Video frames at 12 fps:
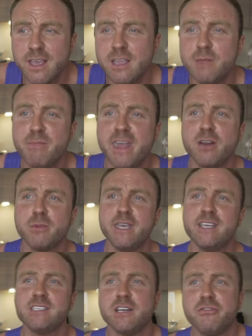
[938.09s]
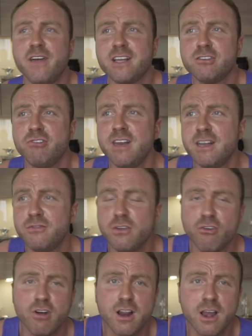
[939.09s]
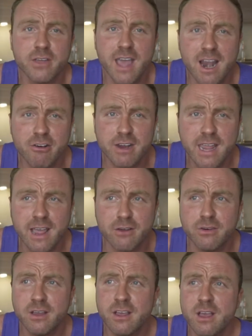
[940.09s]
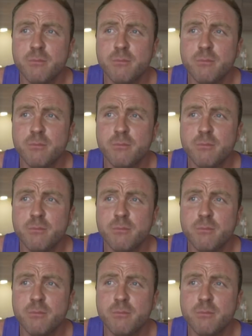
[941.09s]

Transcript: You may not be easy to factor in if you're on a low calorie count,